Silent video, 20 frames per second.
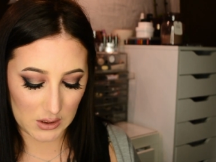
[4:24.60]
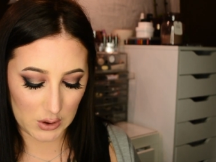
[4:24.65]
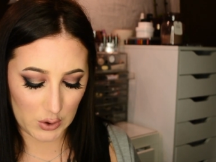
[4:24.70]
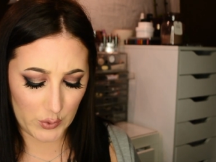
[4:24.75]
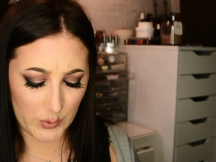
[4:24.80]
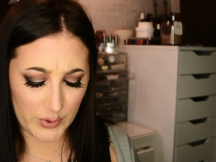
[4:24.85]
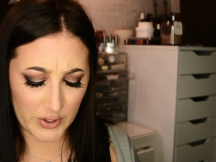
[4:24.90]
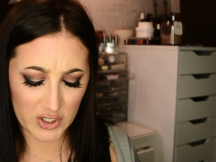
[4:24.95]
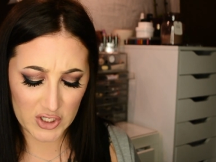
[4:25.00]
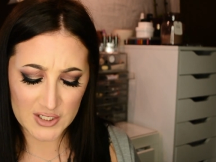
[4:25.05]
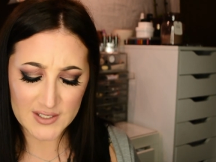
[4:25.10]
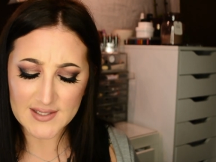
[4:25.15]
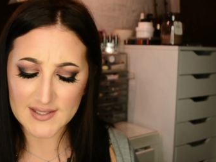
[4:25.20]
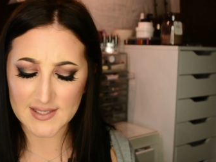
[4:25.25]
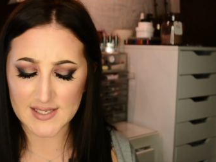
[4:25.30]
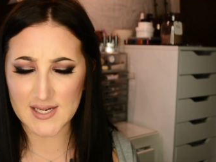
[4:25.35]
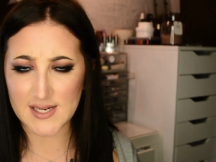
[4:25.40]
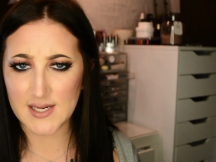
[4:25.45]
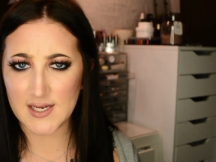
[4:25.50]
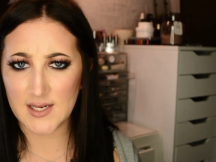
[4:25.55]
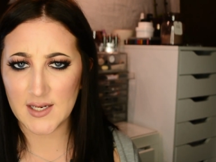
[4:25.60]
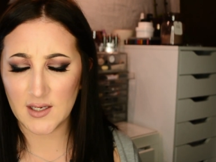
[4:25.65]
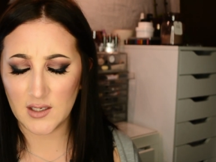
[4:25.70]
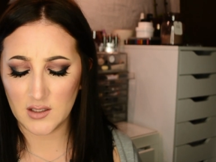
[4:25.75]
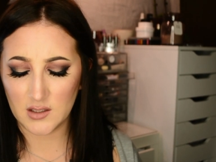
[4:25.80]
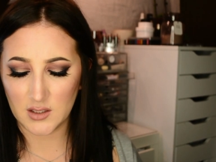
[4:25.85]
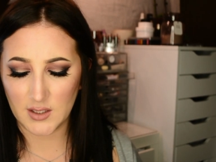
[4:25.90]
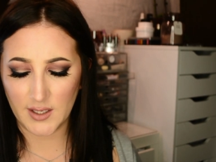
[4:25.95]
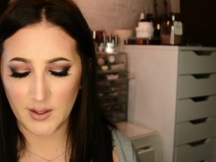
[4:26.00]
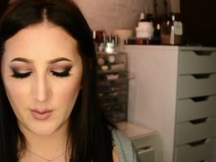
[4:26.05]
Lunar Sea
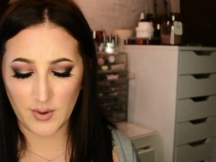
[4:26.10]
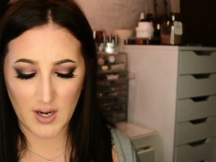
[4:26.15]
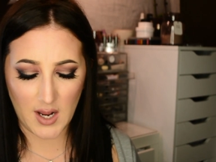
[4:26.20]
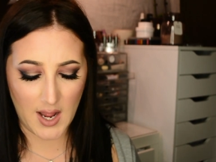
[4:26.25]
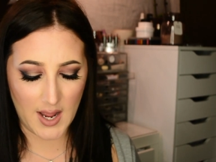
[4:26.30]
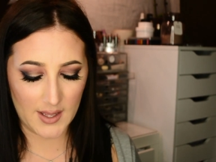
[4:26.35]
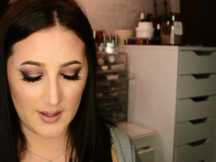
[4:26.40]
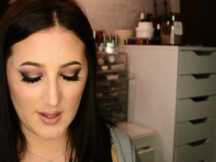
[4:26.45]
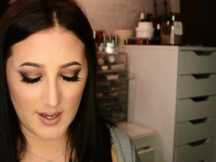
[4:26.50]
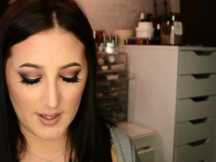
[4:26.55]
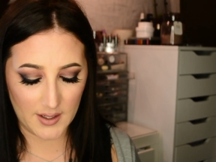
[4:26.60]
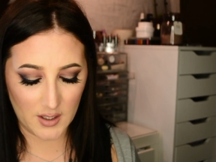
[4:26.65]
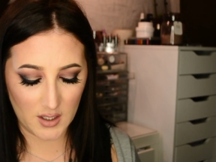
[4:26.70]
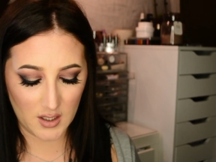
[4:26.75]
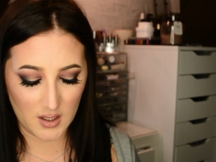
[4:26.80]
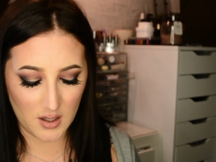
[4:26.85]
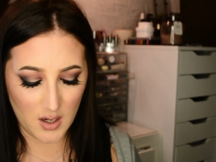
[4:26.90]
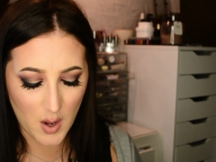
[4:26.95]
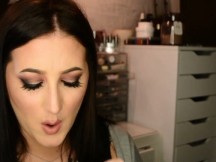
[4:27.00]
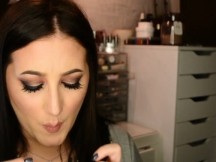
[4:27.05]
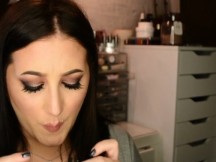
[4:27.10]
liquid eyeliner.